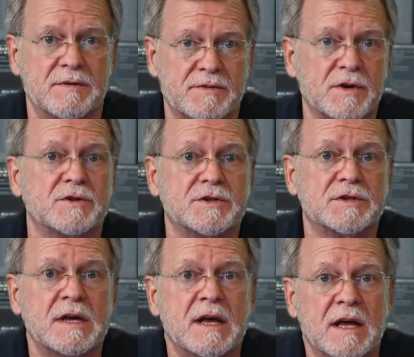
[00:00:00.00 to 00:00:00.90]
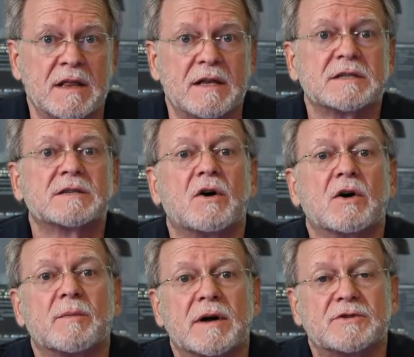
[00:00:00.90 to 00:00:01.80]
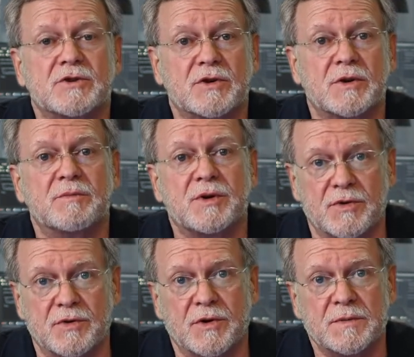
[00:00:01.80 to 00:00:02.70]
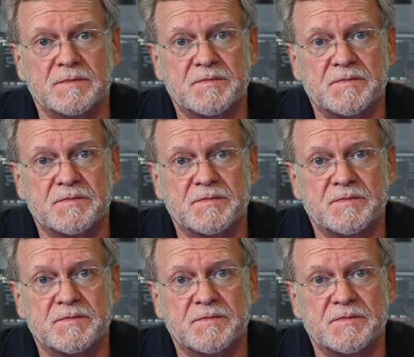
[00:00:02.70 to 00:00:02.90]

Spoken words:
First, let's talk about your computer.